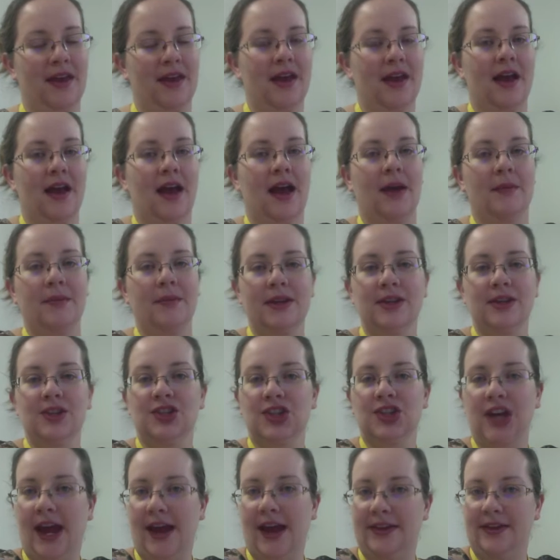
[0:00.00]
I'm going to
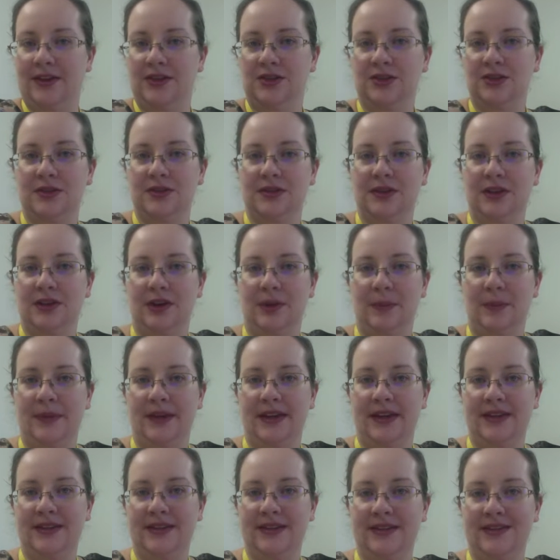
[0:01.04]
challenge you a little bit.
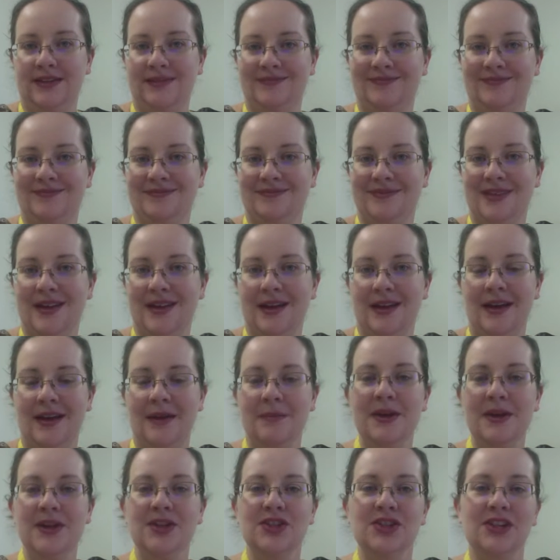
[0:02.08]
I'm
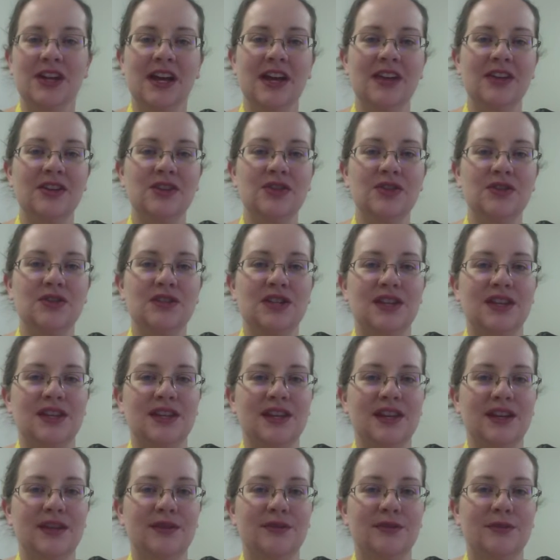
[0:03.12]
going to challenge you to
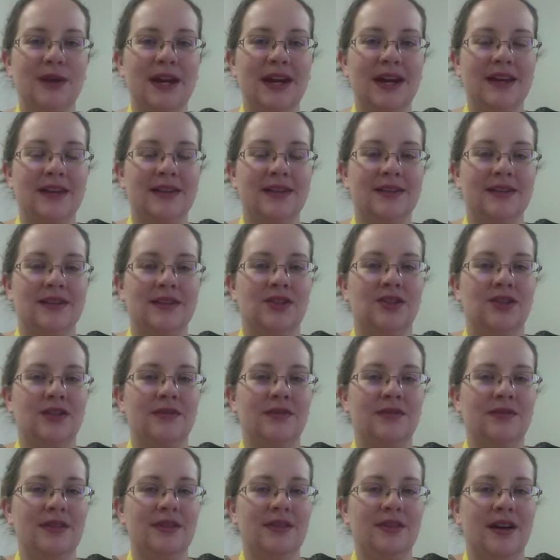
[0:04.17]
think of ways that you
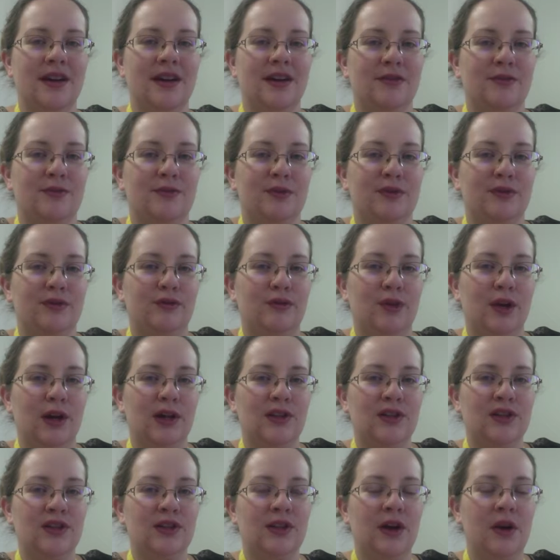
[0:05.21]
haven't thought of before.
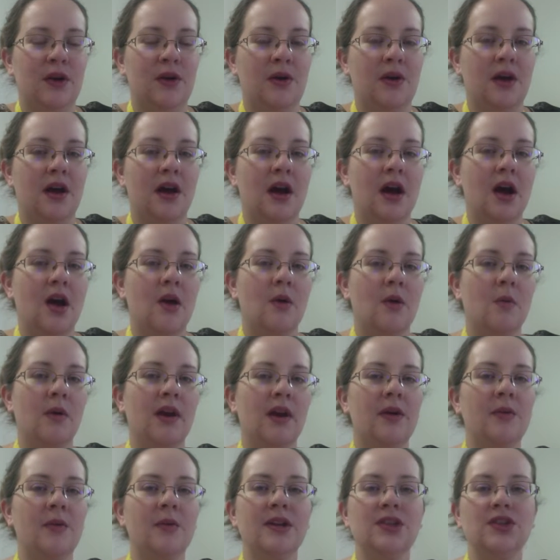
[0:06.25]
So what I
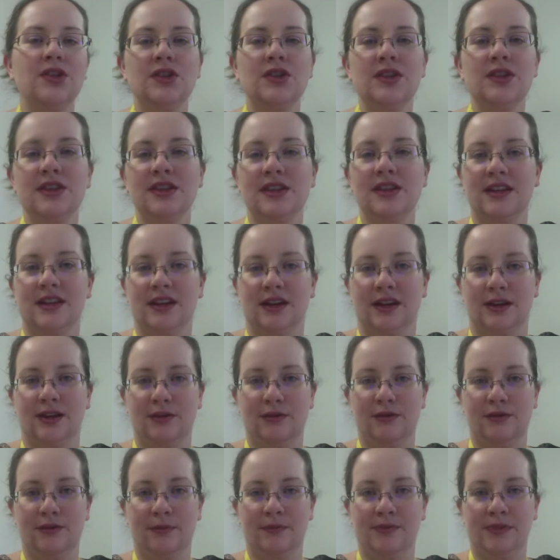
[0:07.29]
want you to think of
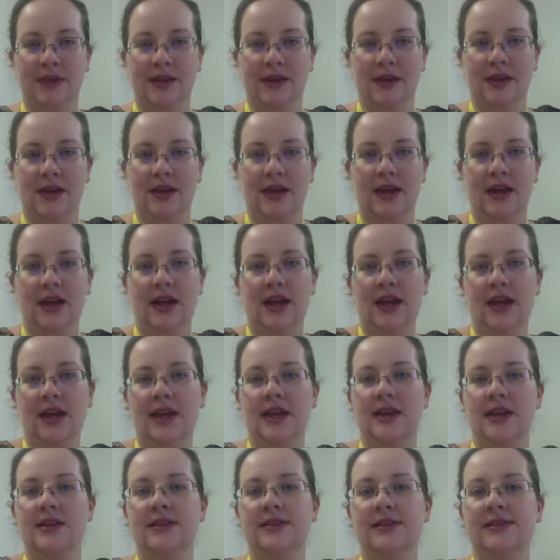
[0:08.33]

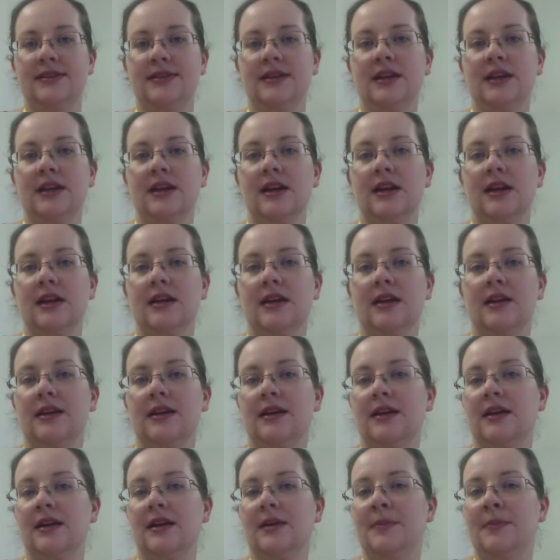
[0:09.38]
is
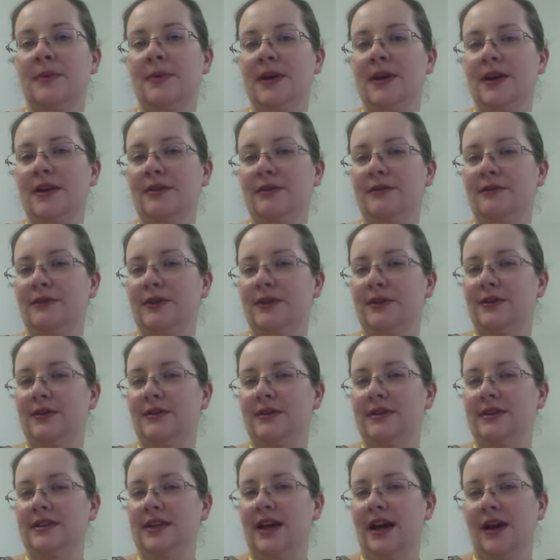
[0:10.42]
a point of view
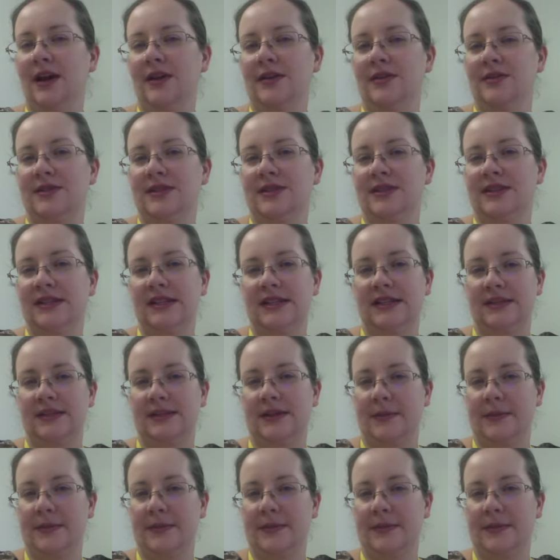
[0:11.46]
is how you see something.